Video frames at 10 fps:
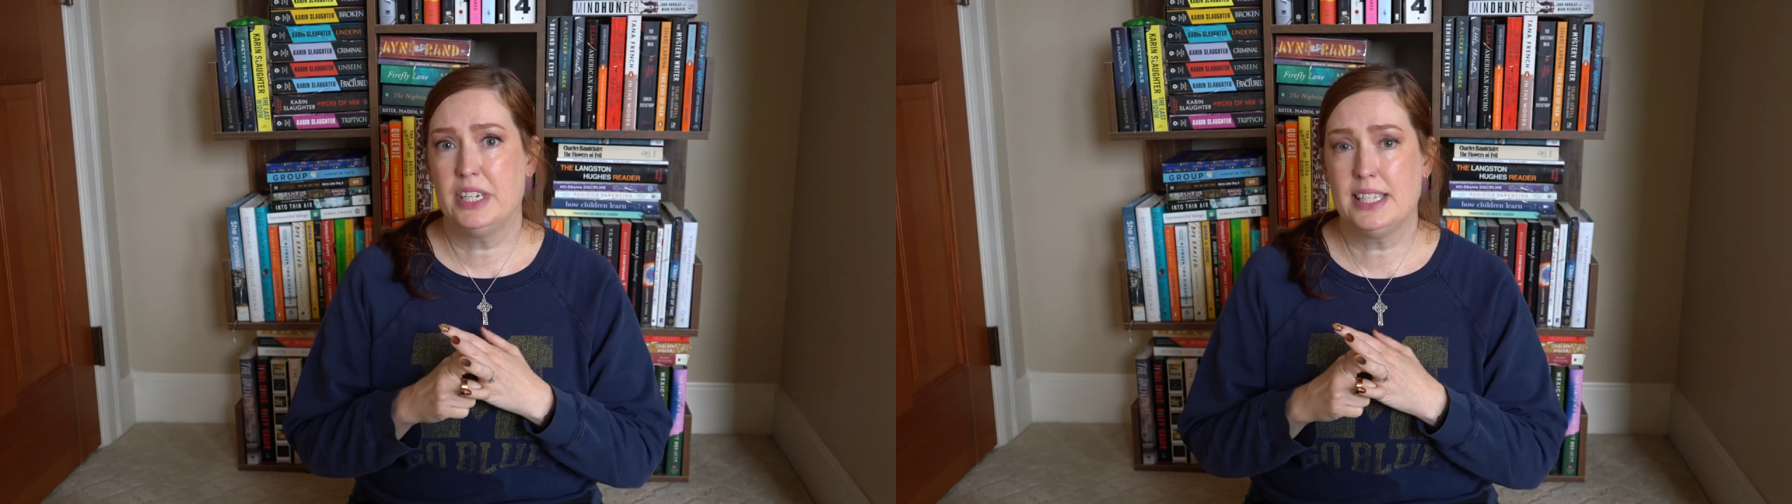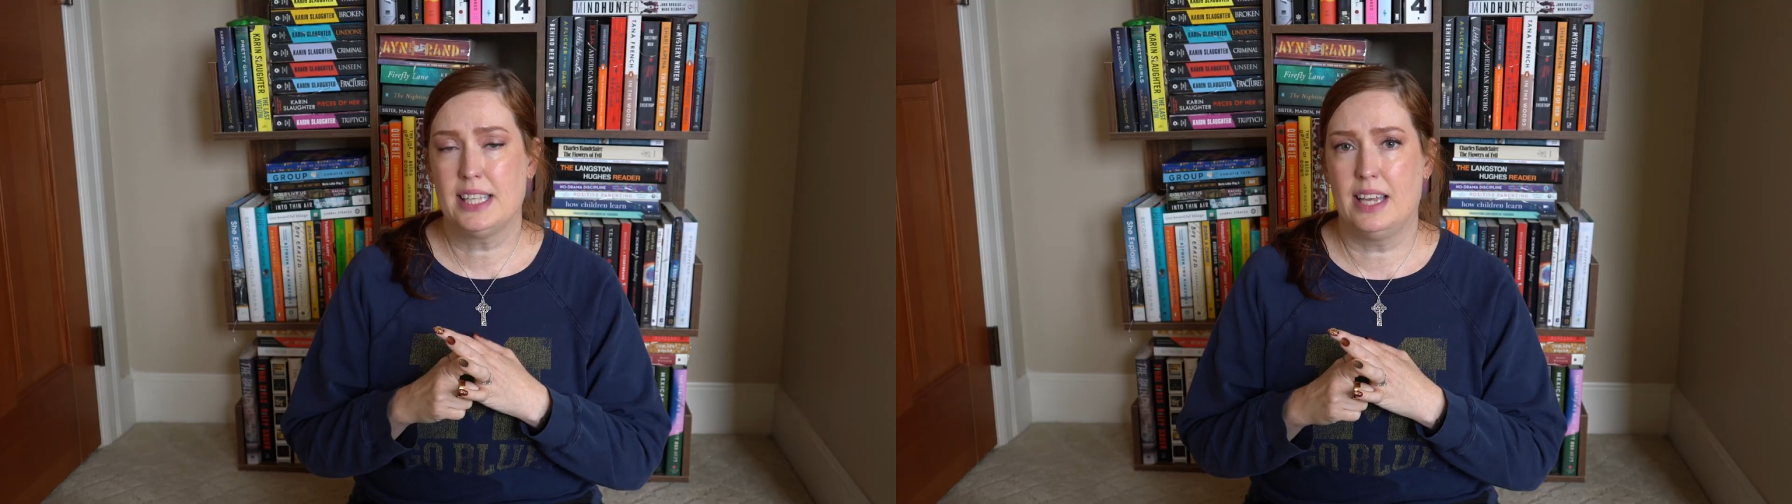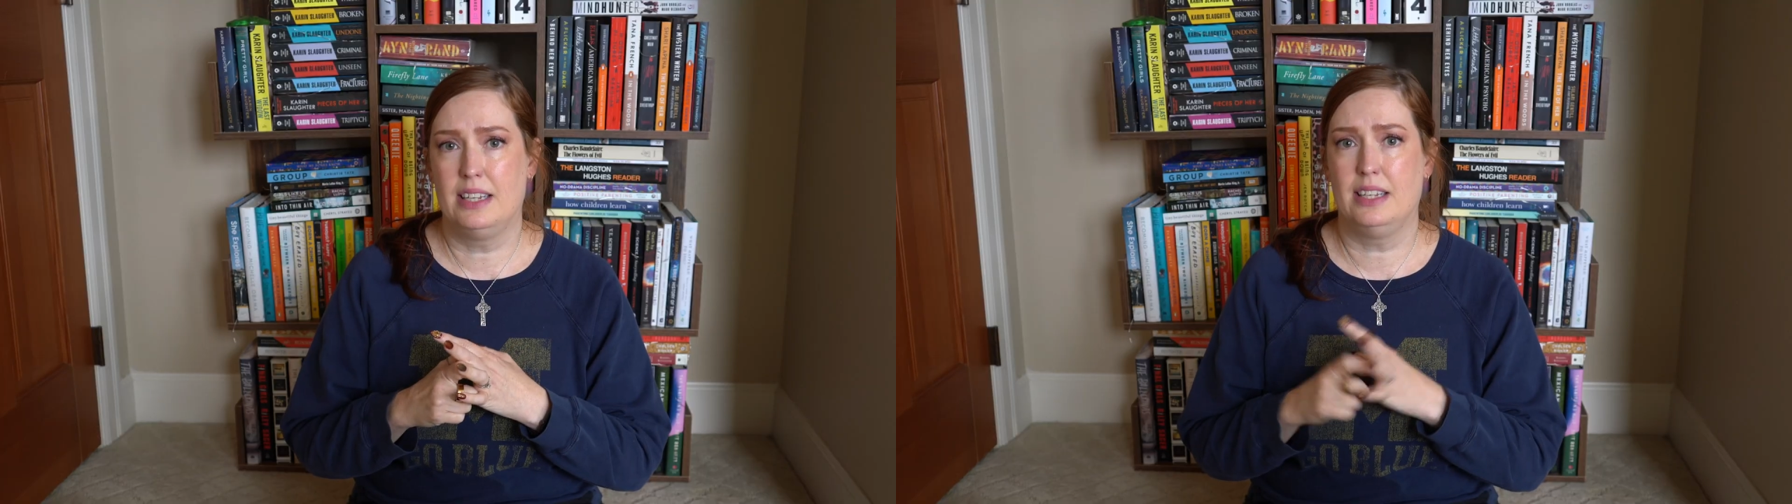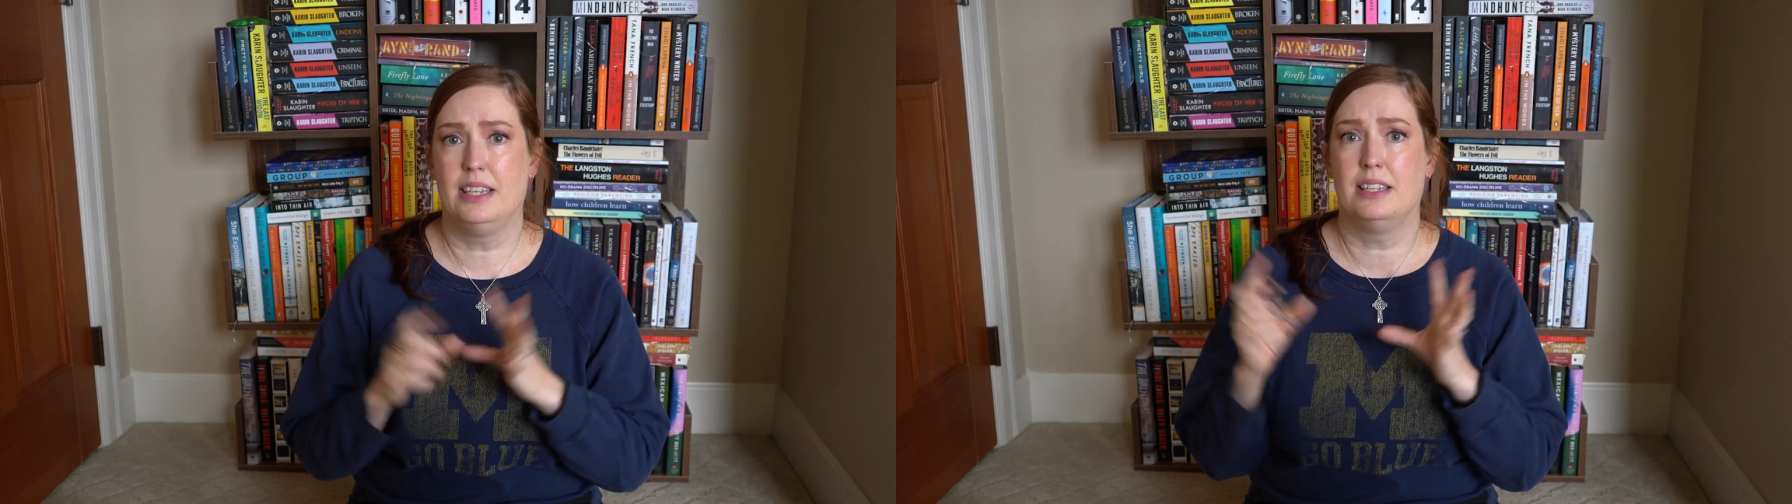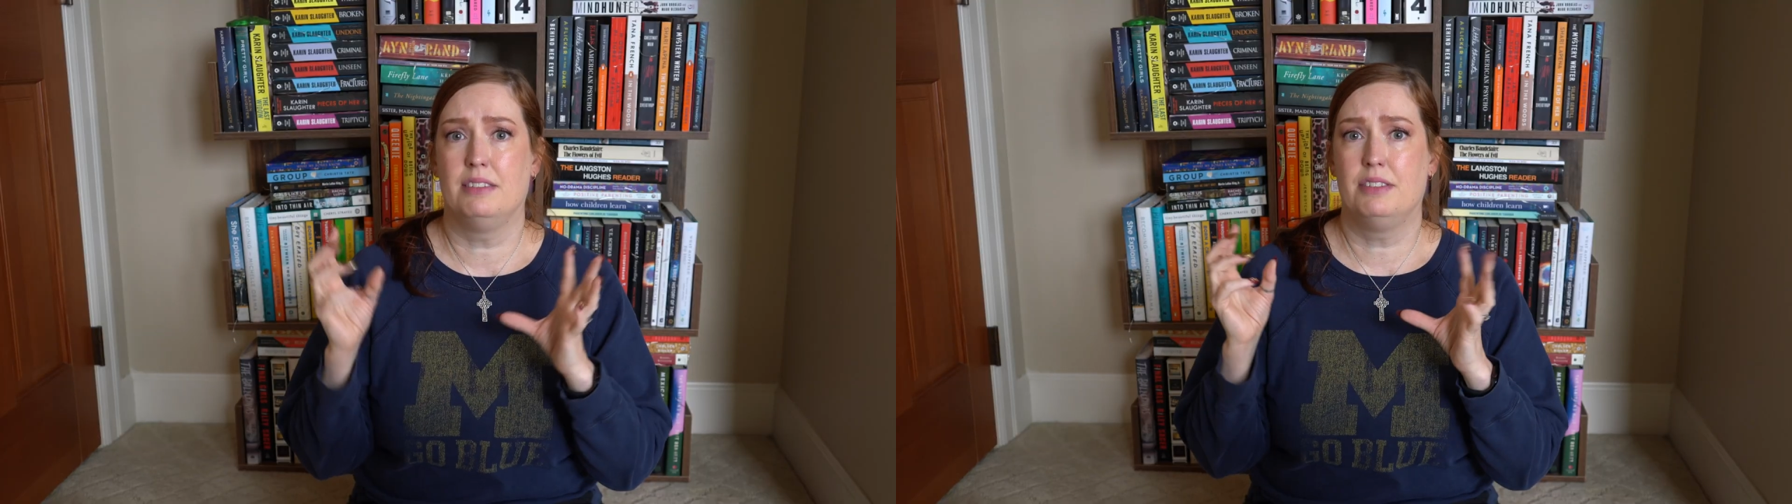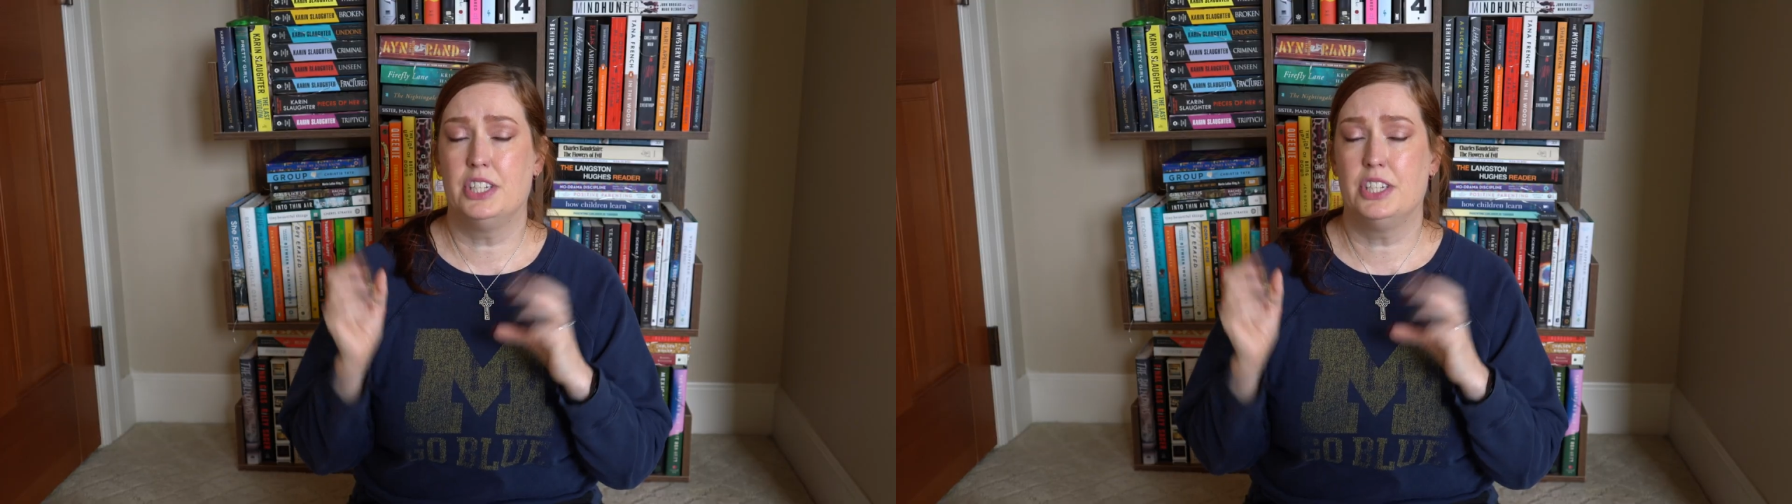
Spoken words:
reset in